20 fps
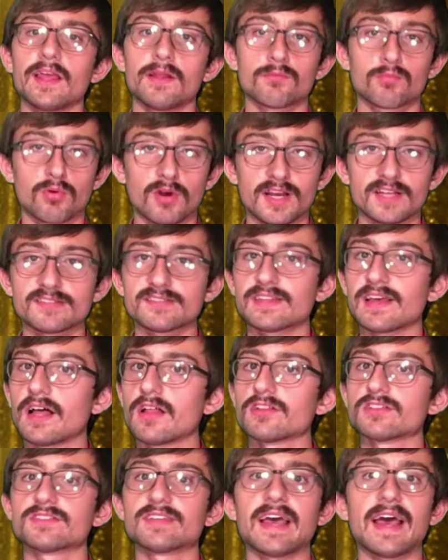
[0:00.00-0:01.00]
and Bryce
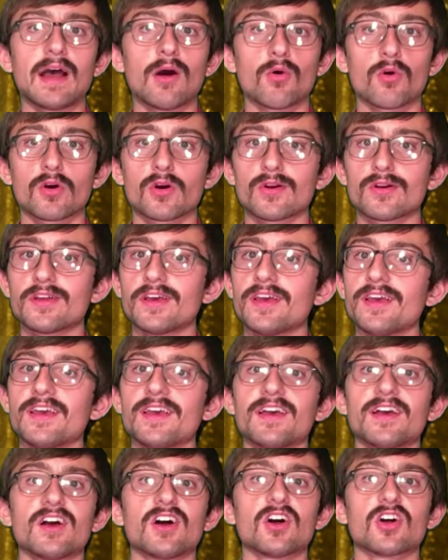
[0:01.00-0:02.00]
Dallas Howard,
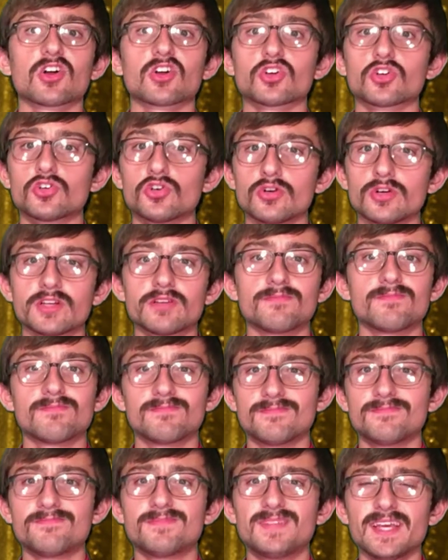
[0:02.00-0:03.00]

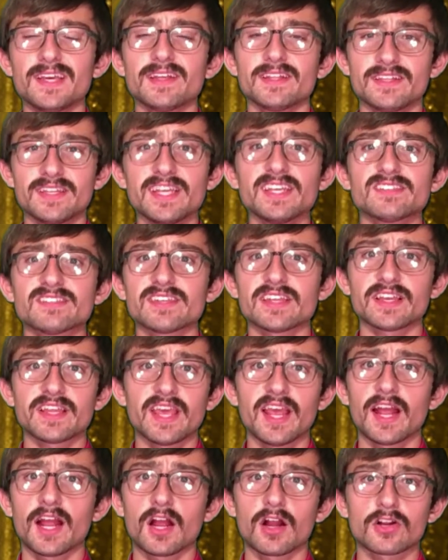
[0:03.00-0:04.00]
decent
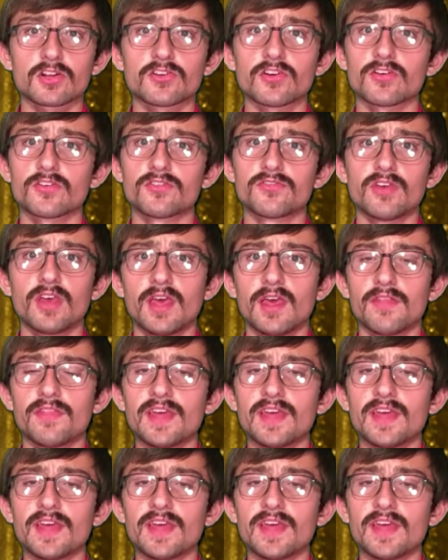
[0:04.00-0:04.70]
characters.